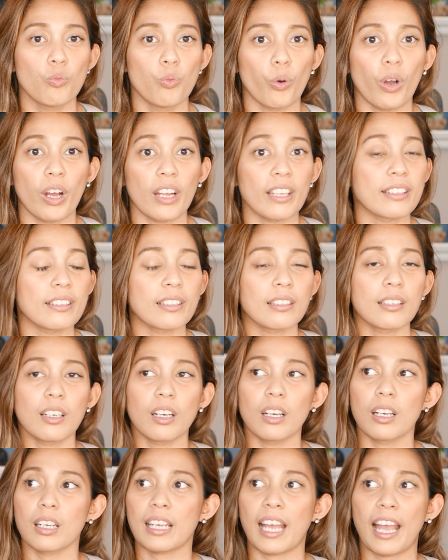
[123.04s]
what
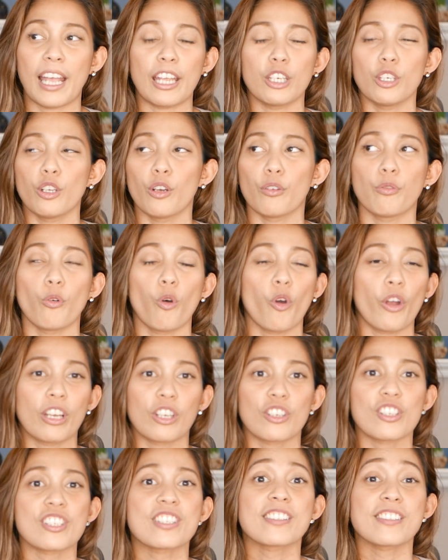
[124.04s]
kind of
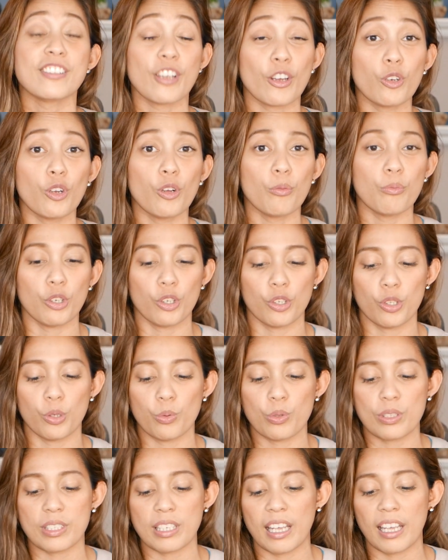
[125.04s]
oil or serum you're
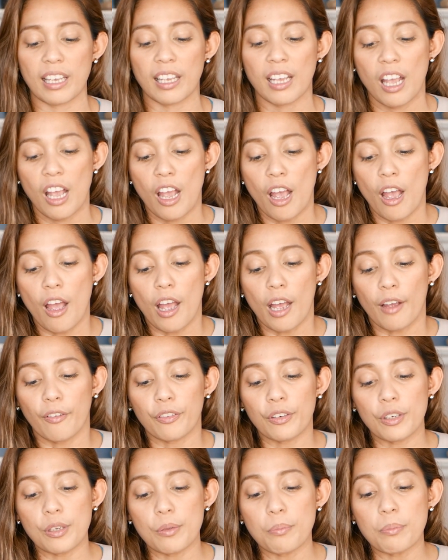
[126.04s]
using.
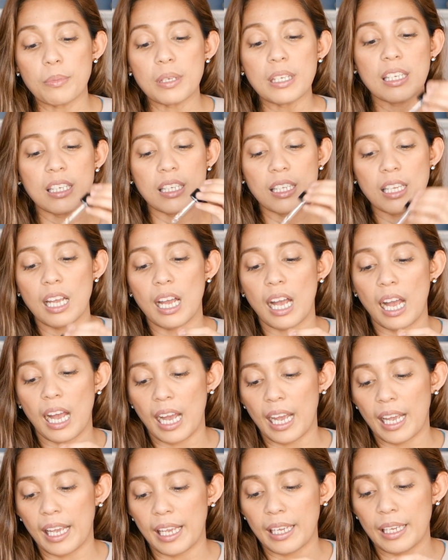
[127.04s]
For me,
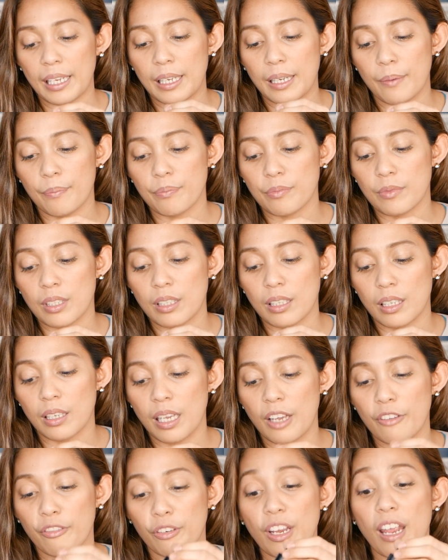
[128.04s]

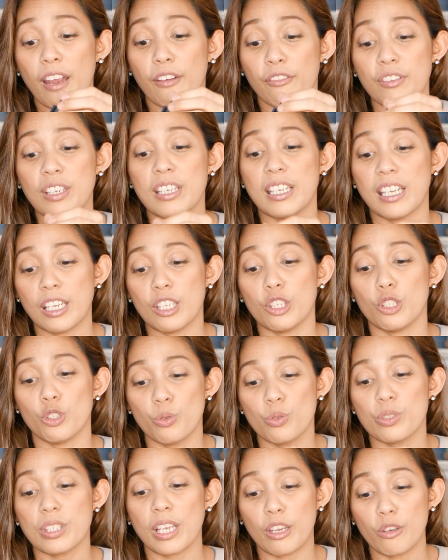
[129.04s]
for everyday
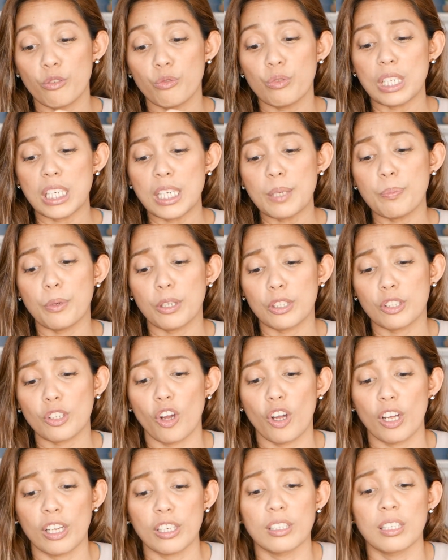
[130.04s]
use, I really put
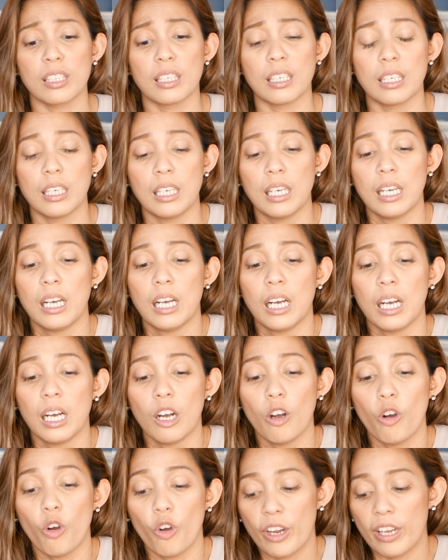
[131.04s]
on
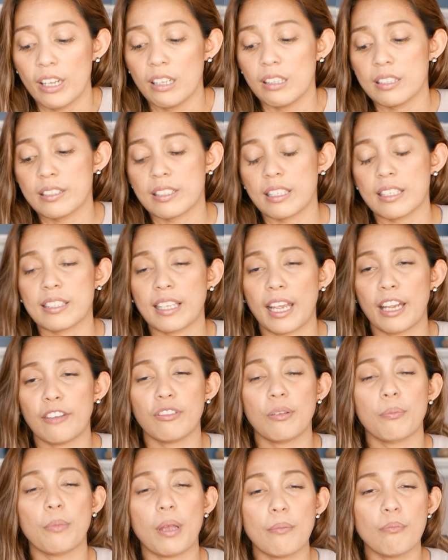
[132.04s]
oils aside
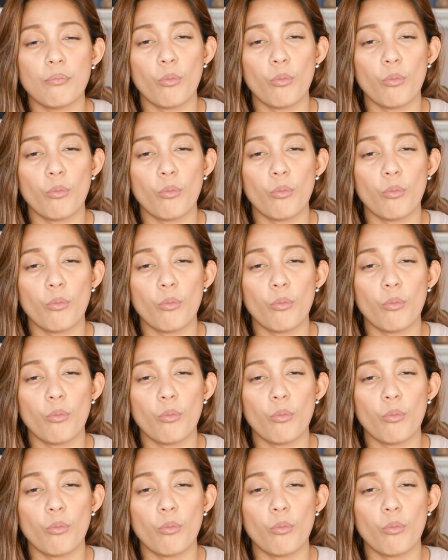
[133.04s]
from my